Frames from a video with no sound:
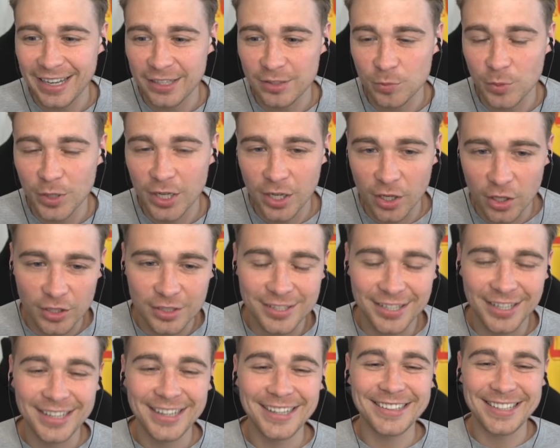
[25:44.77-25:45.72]
as we
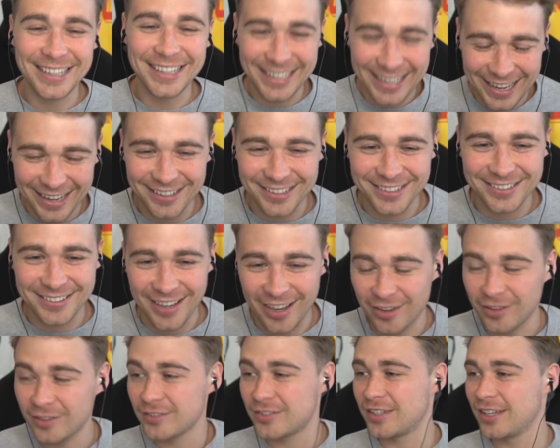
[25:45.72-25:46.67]
looked to get
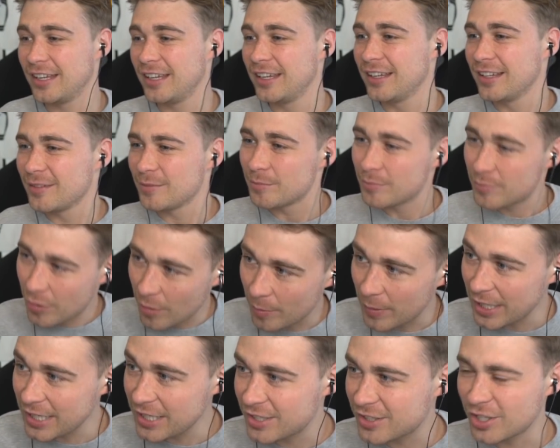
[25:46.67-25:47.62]
ourselves
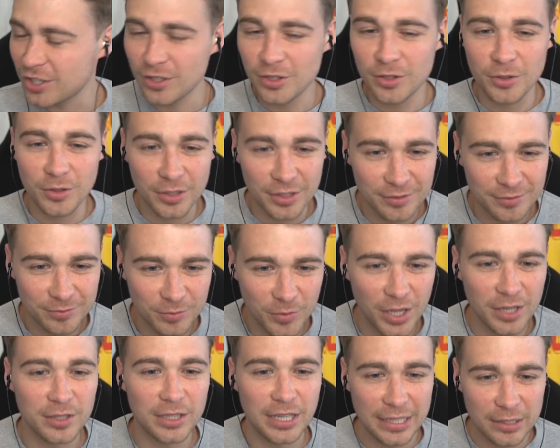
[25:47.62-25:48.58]
probably to,
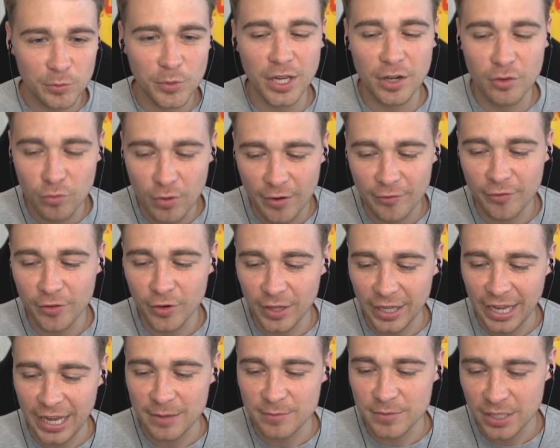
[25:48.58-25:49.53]
well, we're going to run through
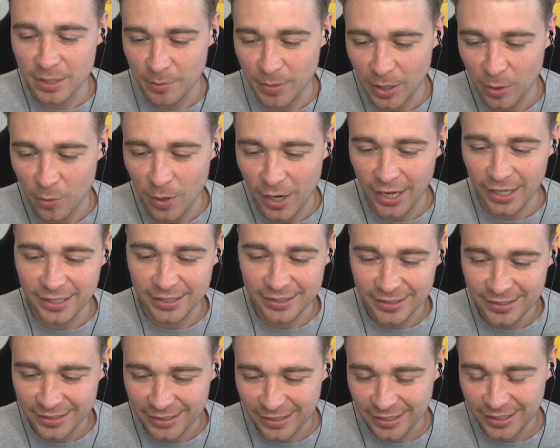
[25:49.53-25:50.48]
the games in a big way.
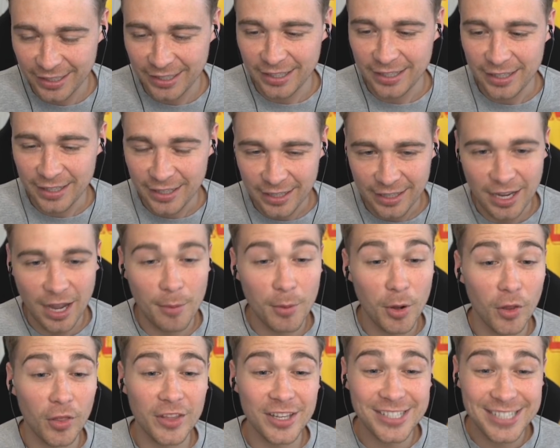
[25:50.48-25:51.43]
Come
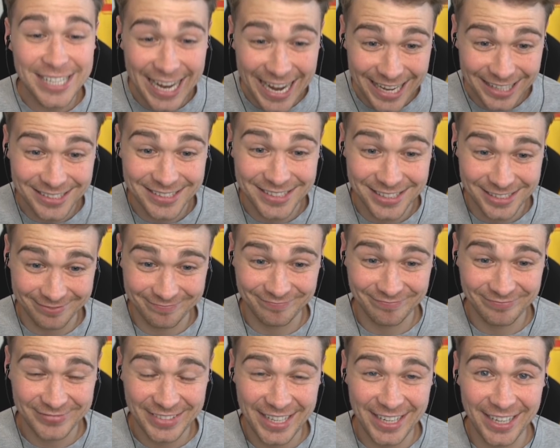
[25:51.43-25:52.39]
on the dads,
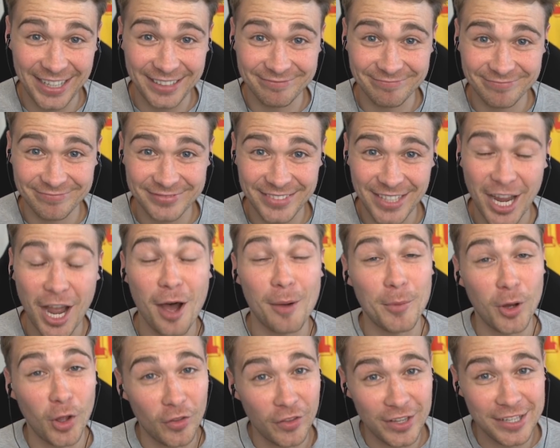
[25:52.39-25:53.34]
innit?
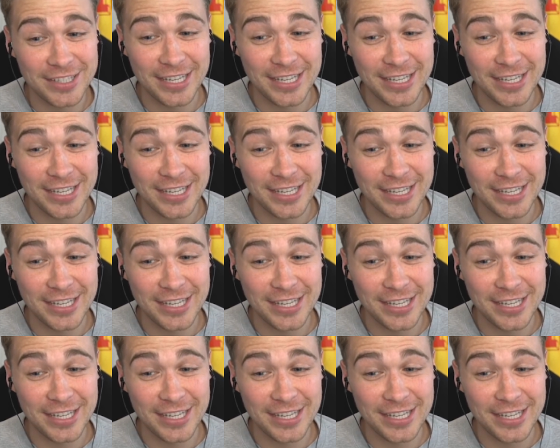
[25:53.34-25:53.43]
Come on the